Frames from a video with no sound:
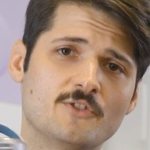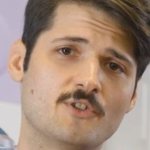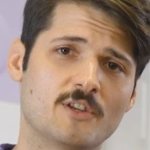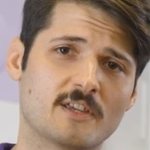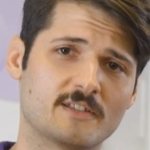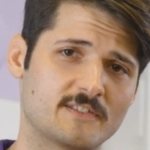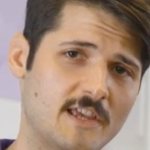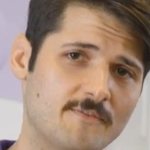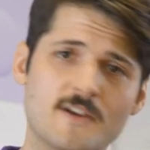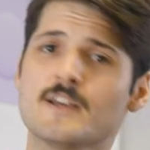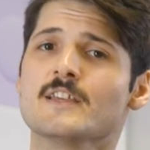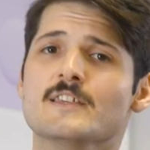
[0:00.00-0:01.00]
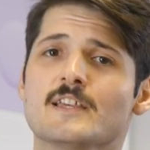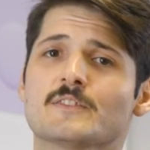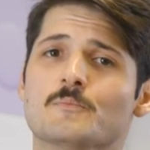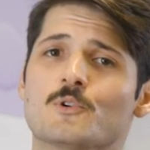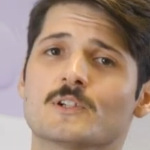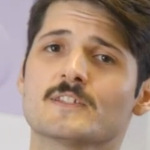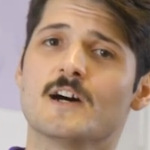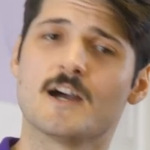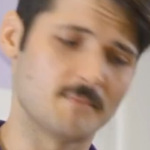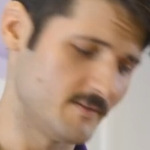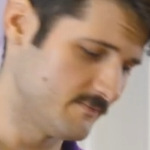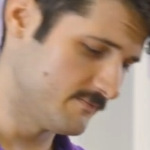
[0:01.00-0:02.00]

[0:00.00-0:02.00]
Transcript: so you can save yet more time.